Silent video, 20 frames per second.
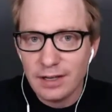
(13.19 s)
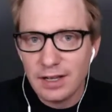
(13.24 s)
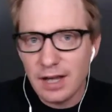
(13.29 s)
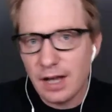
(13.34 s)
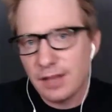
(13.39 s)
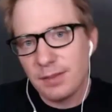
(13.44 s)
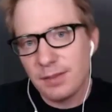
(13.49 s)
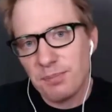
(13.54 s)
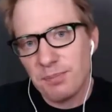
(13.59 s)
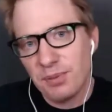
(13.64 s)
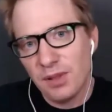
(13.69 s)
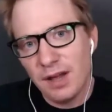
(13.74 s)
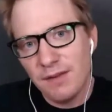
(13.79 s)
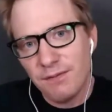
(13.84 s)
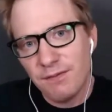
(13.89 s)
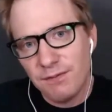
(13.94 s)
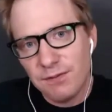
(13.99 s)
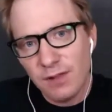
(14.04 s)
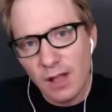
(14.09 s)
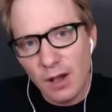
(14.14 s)
Got the
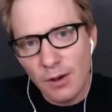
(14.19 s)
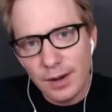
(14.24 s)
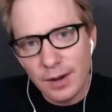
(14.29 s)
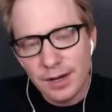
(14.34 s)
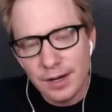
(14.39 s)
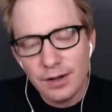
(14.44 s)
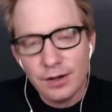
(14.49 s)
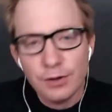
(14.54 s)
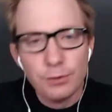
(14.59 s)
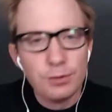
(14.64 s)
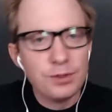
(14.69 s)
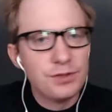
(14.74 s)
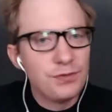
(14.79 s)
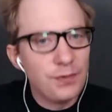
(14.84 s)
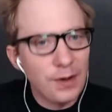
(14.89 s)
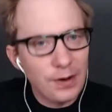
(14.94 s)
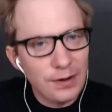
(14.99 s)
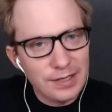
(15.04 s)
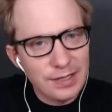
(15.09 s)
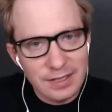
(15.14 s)
blood flowing. Was
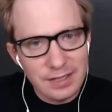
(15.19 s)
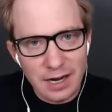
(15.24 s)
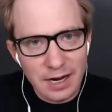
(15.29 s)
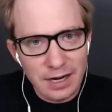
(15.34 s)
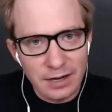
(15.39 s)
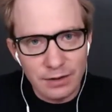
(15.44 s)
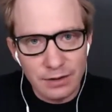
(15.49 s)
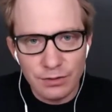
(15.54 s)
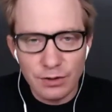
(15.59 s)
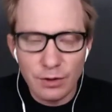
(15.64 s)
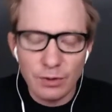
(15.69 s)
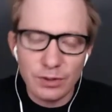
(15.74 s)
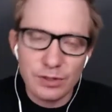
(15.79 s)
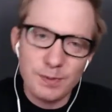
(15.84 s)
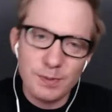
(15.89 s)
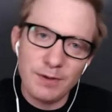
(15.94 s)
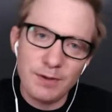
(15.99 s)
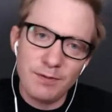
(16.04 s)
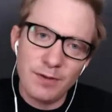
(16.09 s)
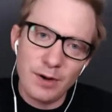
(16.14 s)
very tired though.
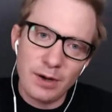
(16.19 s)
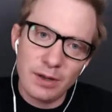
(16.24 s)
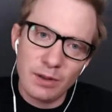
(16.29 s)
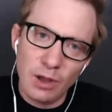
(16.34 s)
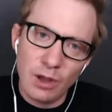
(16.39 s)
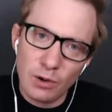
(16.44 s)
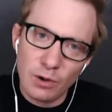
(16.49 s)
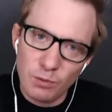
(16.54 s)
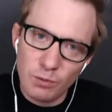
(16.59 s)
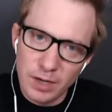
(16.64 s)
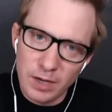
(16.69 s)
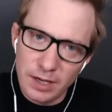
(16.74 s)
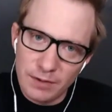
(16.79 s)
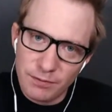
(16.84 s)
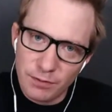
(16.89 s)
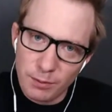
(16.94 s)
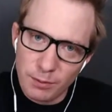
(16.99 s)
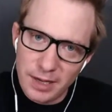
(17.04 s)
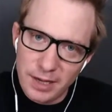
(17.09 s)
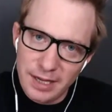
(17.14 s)
It's been a very long week
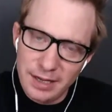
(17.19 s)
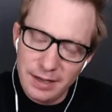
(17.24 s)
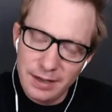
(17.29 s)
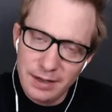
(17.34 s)
for me,